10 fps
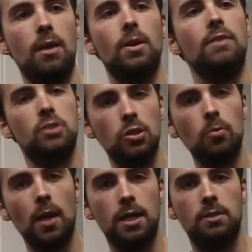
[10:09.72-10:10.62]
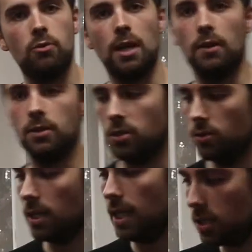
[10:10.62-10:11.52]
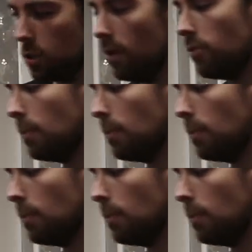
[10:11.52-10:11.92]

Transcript: but if 2 players have run out of the suit, it's whoever